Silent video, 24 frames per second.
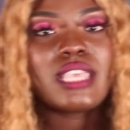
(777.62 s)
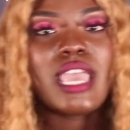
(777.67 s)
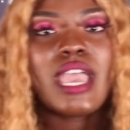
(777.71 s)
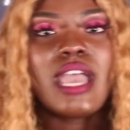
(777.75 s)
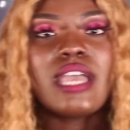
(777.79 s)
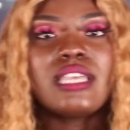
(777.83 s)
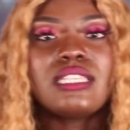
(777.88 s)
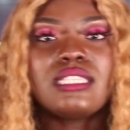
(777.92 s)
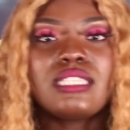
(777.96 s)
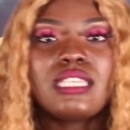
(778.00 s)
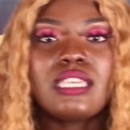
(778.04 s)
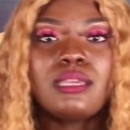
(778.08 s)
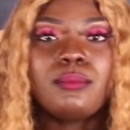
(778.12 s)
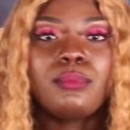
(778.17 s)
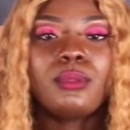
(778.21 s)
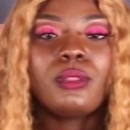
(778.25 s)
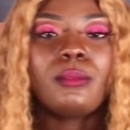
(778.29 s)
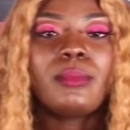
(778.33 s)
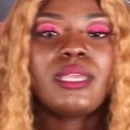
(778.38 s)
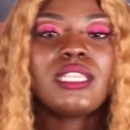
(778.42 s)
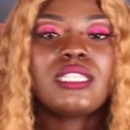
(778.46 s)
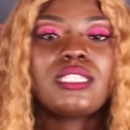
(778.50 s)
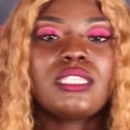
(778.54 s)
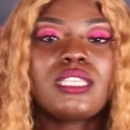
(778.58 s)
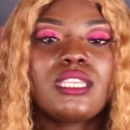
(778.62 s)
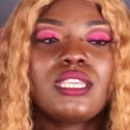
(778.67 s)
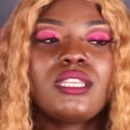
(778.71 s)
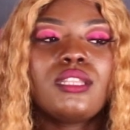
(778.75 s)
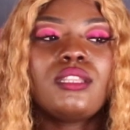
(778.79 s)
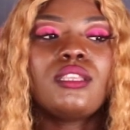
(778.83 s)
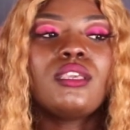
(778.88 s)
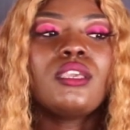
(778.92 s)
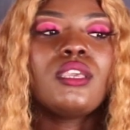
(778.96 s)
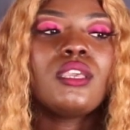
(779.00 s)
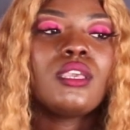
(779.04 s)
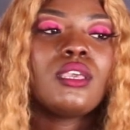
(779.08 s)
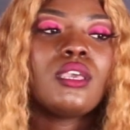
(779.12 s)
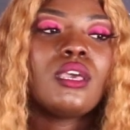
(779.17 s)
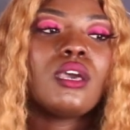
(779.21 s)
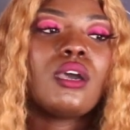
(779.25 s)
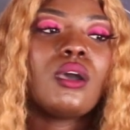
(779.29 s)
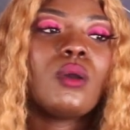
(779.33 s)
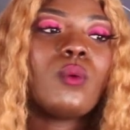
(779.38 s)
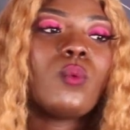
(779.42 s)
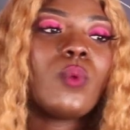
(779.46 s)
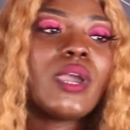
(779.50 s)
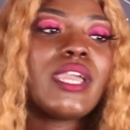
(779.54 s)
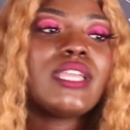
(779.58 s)
has implemented
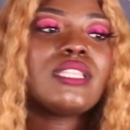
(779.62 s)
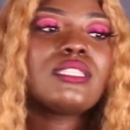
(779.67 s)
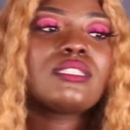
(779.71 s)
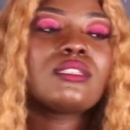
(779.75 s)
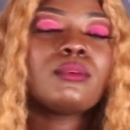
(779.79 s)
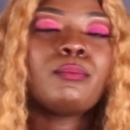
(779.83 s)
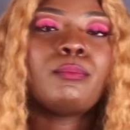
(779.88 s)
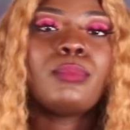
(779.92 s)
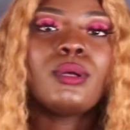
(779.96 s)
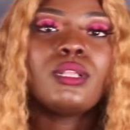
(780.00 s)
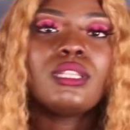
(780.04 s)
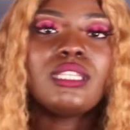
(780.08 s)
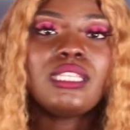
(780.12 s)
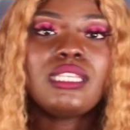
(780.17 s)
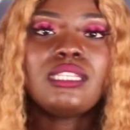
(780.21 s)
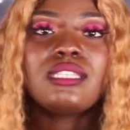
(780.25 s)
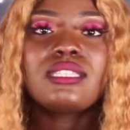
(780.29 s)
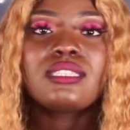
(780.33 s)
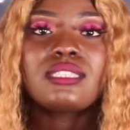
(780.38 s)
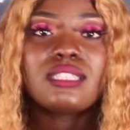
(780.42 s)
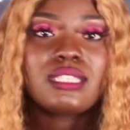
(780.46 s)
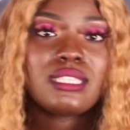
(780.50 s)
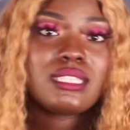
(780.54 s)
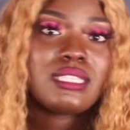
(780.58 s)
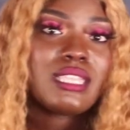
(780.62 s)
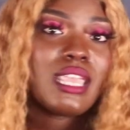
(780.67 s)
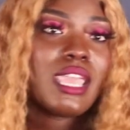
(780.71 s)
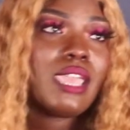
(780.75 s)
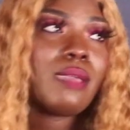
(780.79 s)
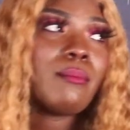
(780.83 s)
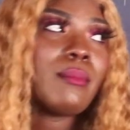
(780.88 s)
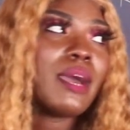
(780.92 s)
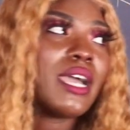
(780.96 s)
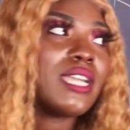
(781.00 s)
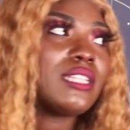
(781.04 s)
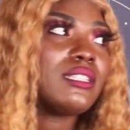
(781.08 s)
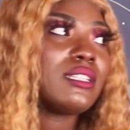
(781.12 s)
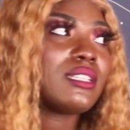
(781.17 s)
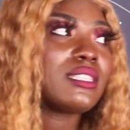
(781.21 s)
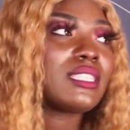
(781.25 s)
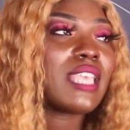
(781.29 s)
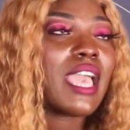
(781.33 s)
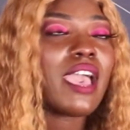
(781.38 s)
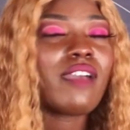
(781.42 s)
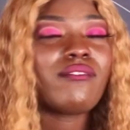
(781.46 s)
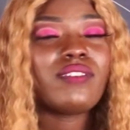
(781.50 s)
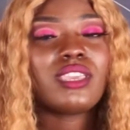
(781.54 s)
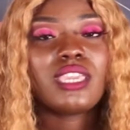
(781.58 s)
a way to police the state by just
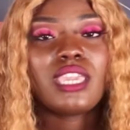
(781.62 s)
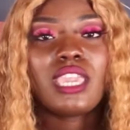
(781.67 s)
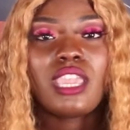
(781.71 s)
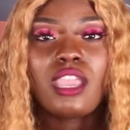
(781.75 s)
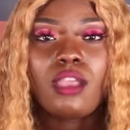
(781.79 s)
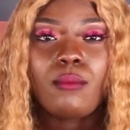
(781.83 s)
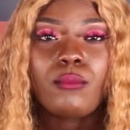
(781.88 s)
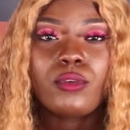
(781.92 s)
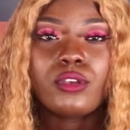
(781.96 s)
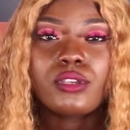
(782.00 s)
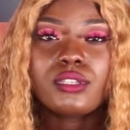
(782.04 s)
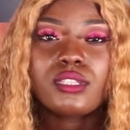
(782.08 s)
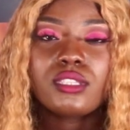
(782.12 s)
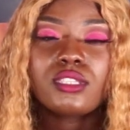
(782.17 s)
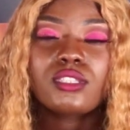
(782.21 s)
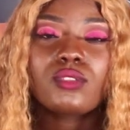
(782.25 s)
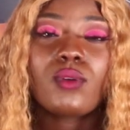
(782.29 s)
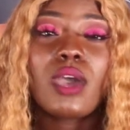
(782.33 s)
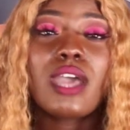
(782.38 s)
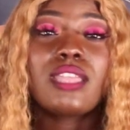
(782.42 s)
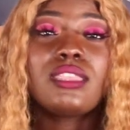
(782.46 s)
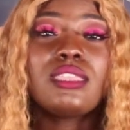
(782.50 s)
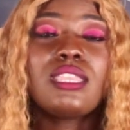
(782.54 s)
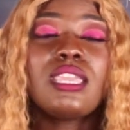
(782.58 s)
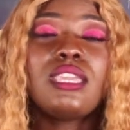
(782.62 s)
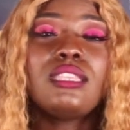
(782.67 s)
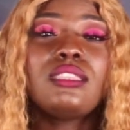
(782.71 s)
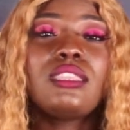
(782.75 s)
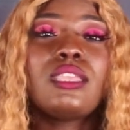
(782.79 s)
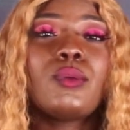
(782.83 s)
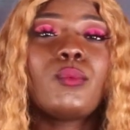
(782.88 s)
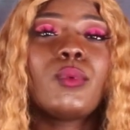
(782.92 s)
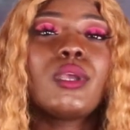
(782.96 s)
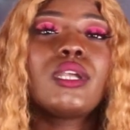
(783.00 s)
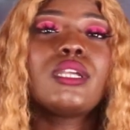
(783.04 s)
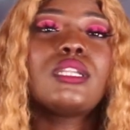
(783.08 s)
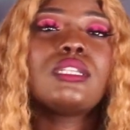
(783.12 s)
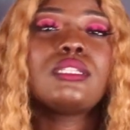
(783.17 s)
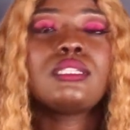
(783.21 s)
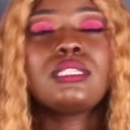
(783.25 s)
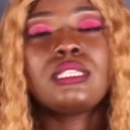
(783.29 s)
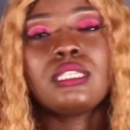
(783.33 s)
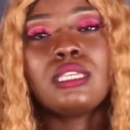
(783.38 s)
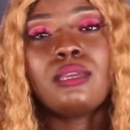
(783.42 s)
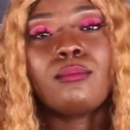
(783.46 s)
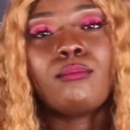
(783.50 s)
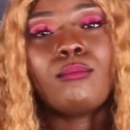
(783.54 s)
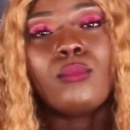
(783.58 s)
having cameras. So I think that we're going to
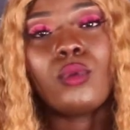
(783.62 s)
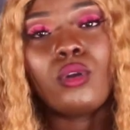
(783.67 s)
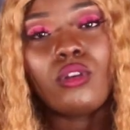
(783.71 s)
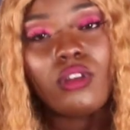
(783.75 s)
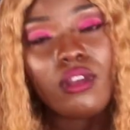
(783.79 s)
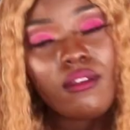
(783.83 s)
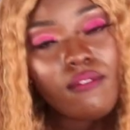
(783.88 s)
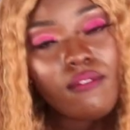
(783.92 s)
see more